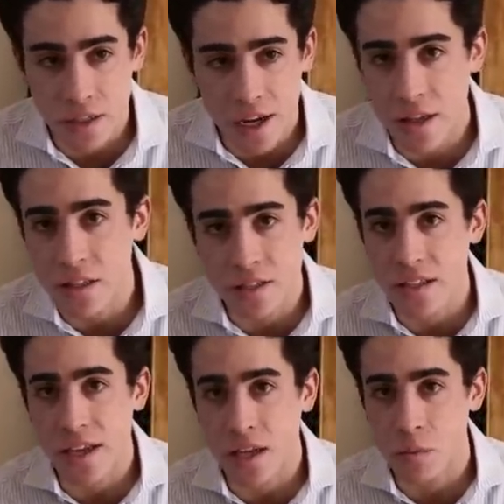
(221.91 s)
kind of the
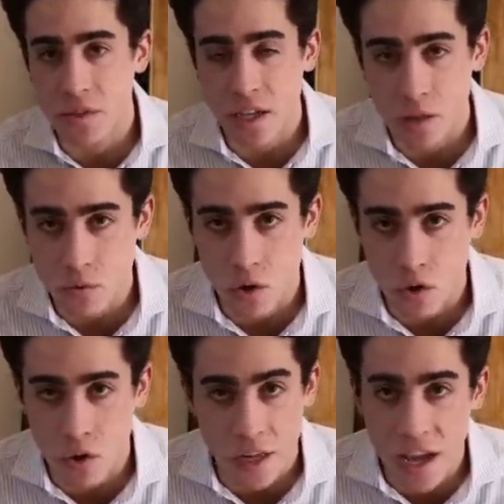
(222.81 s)
steak and potato
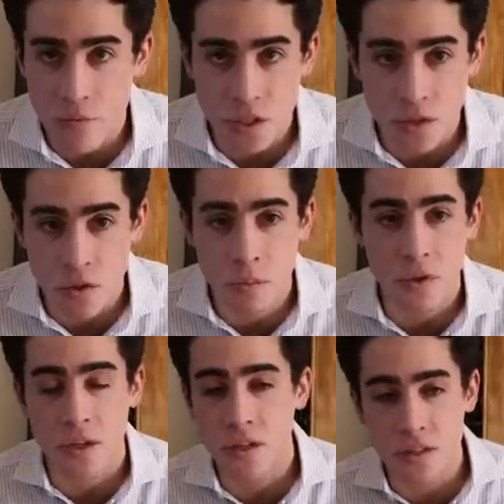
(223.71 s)
protocol that I've been doing
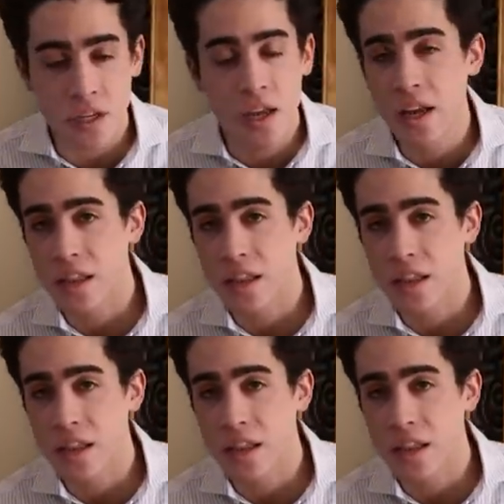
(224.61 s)
because